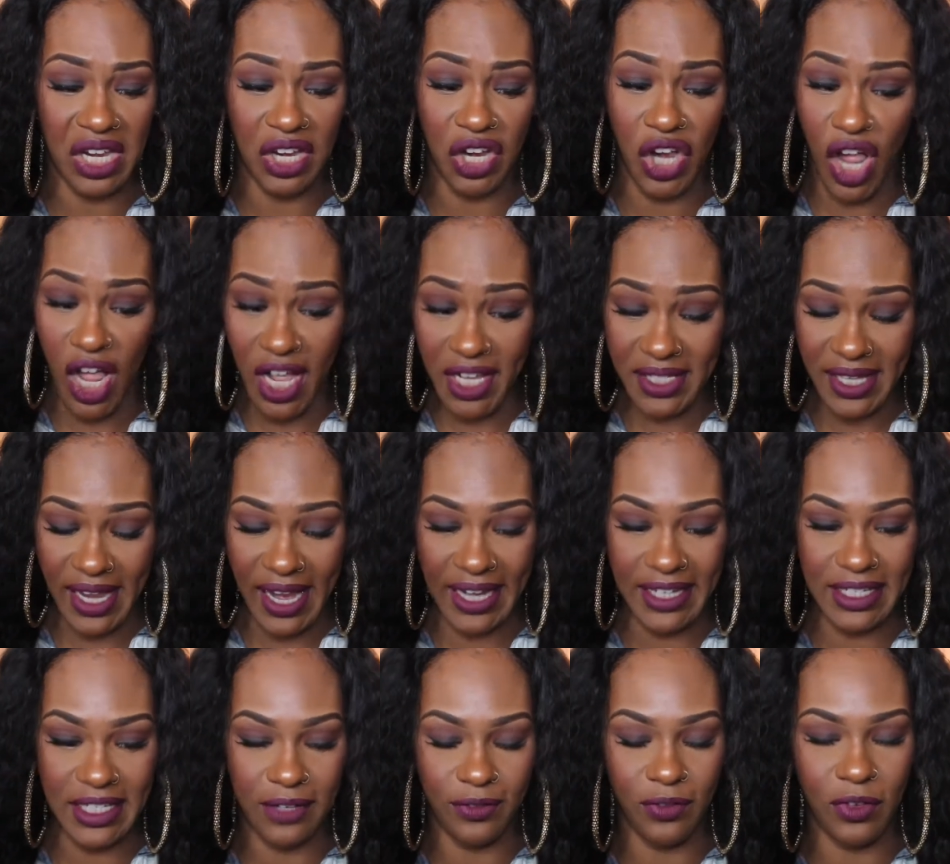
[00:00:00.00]
It cost
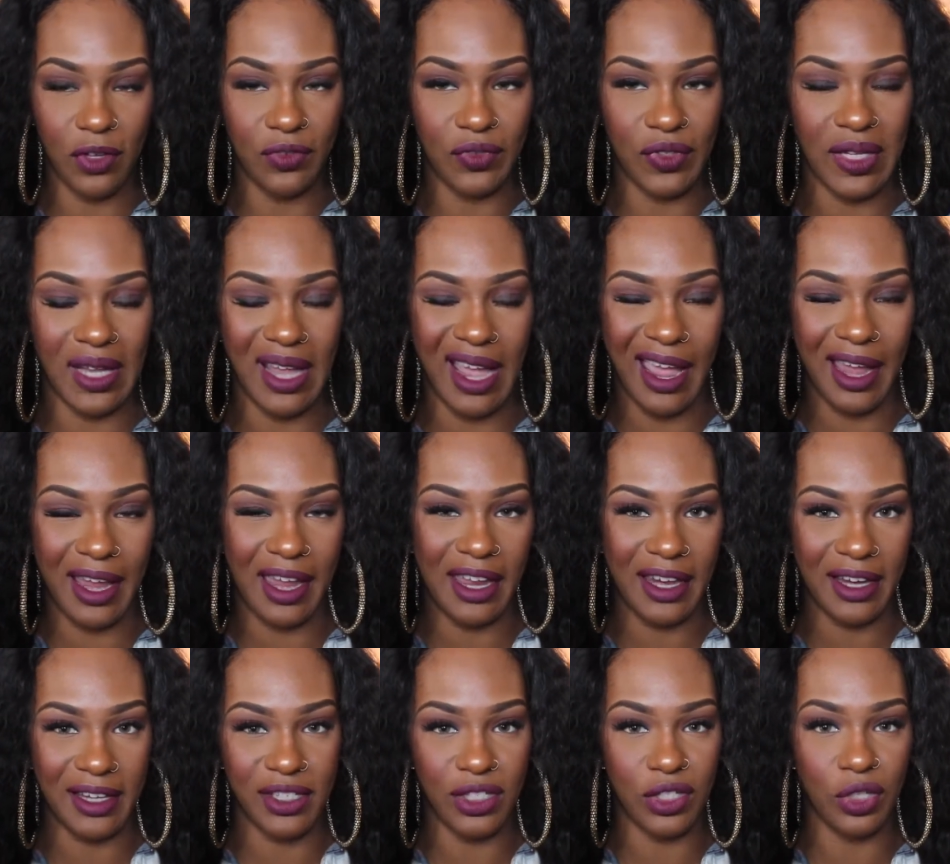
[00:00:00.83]
eighteen fifty. I
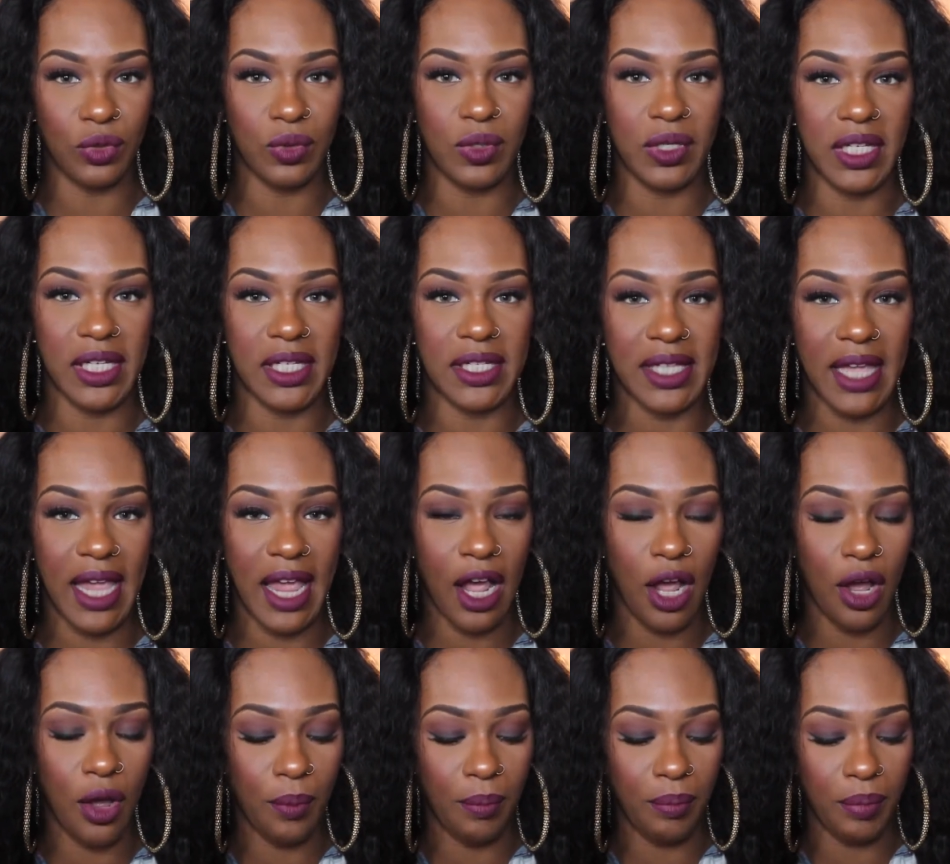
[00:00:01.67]
get a student
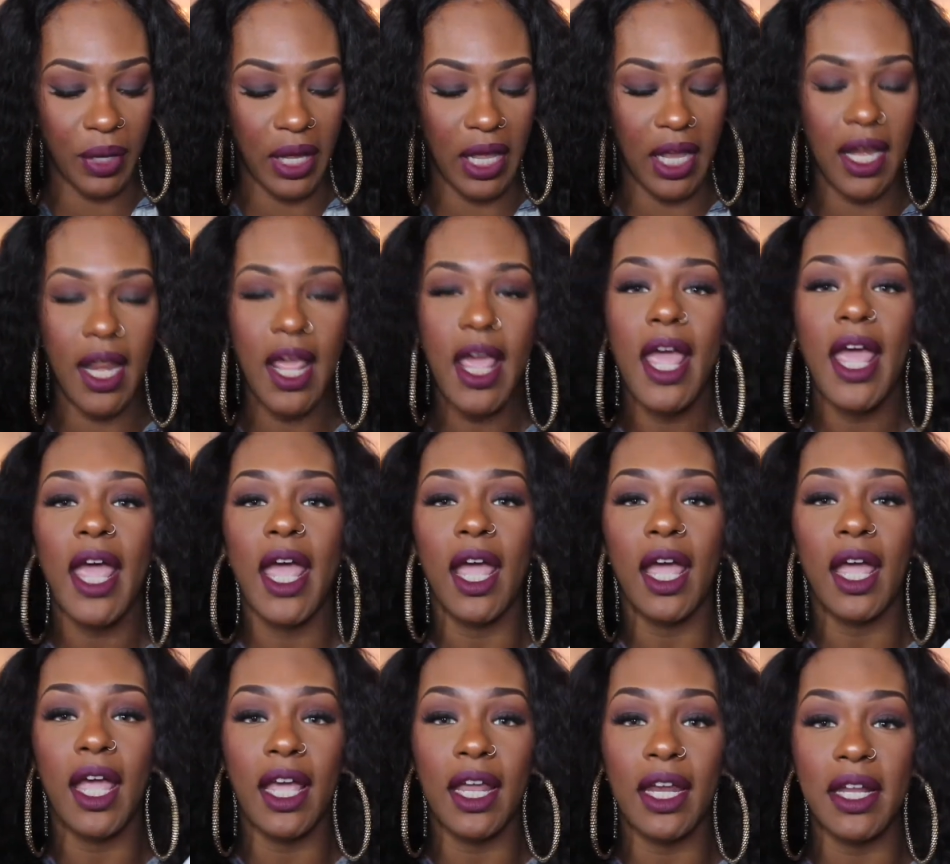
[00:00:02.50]
discount, but
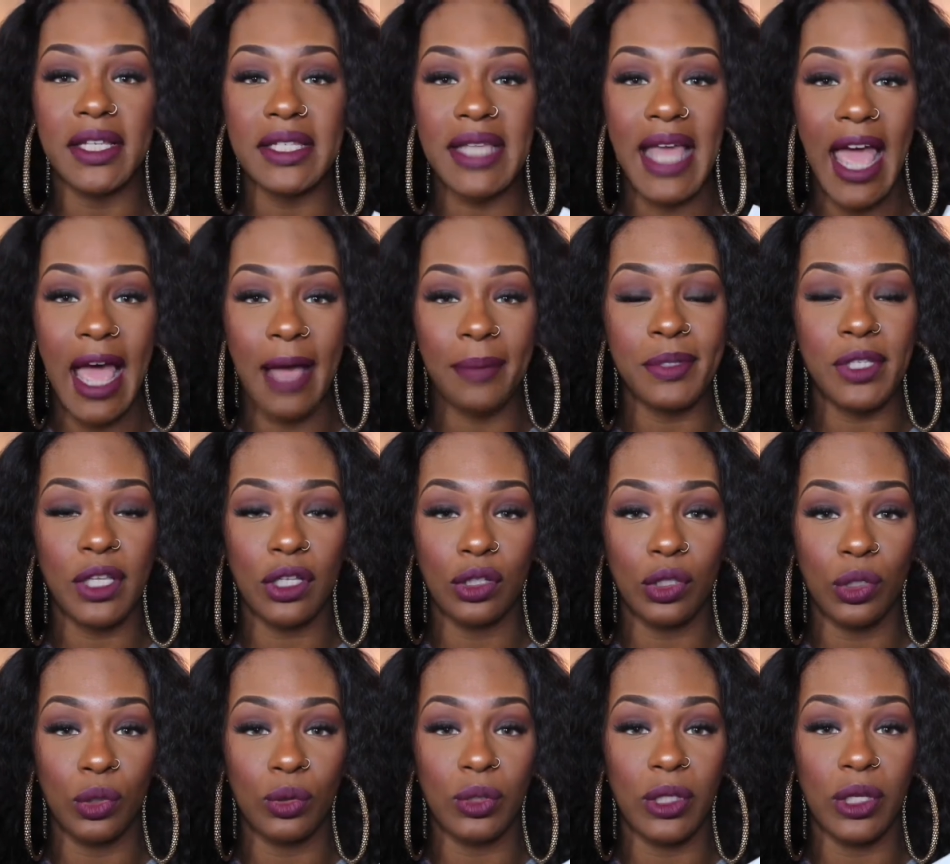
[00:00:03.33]
it is
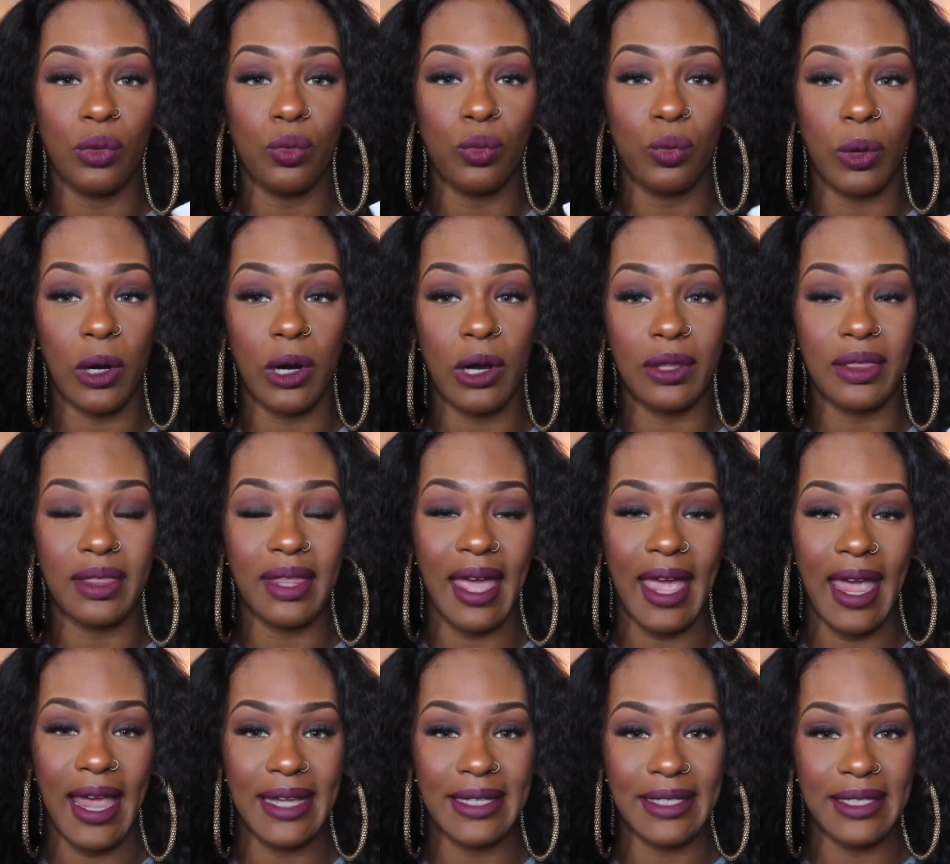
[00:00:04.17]
absolutely worth
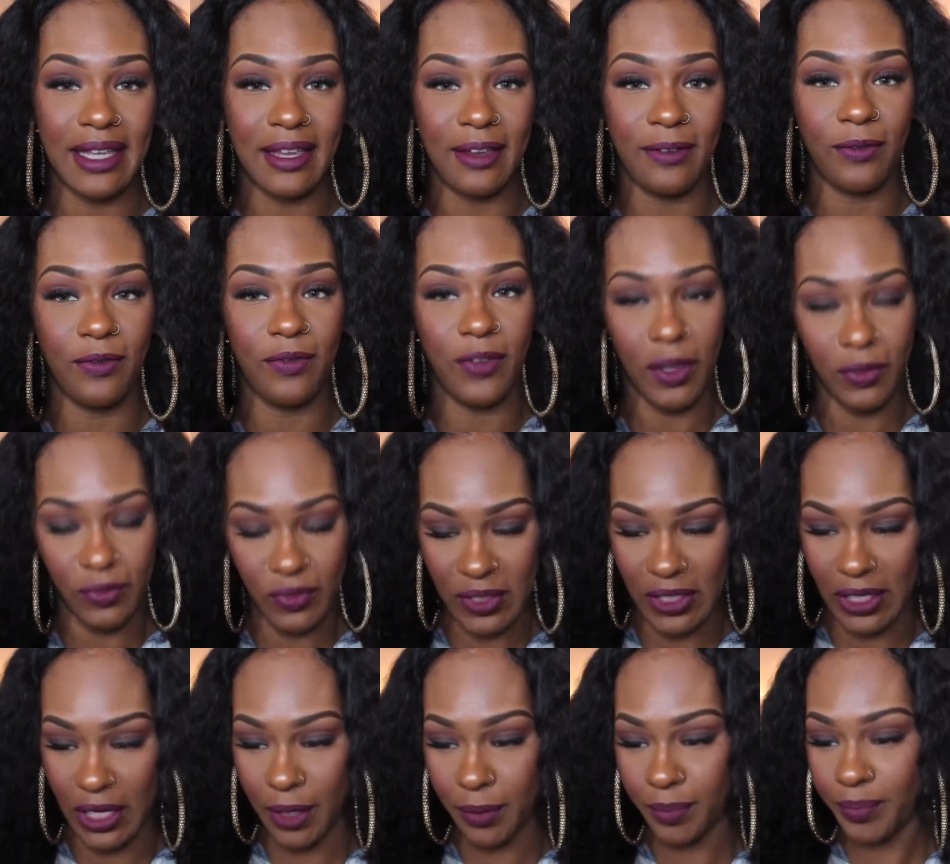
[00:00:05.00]
eighteen
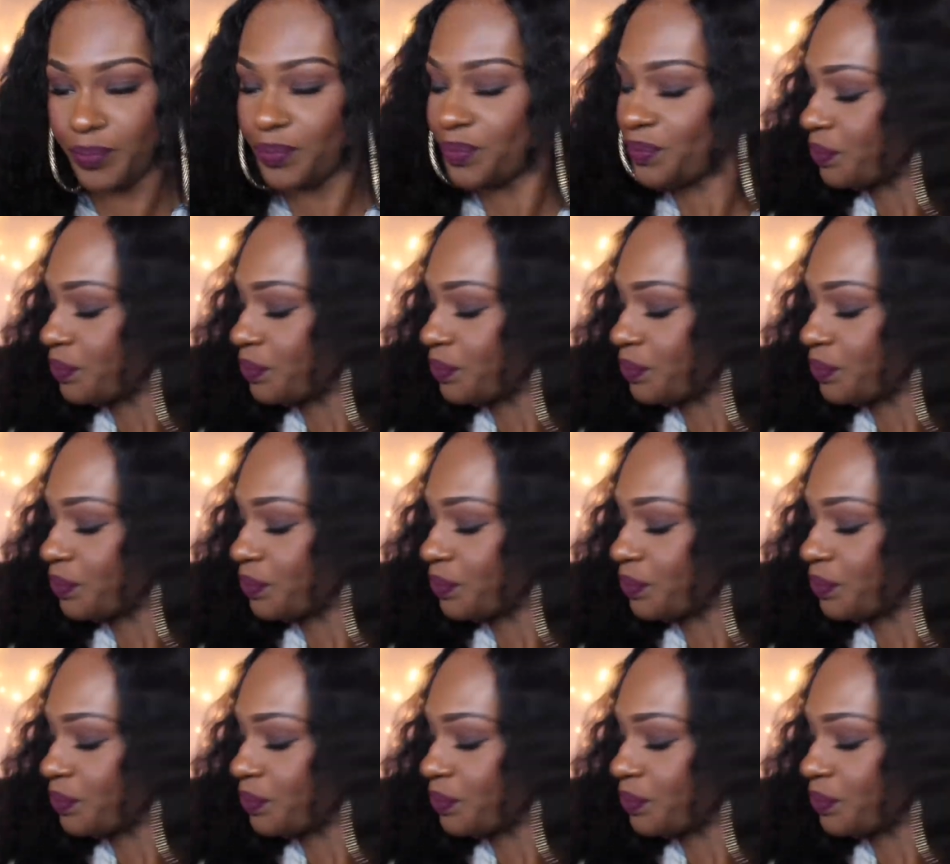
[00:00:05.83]
fifty.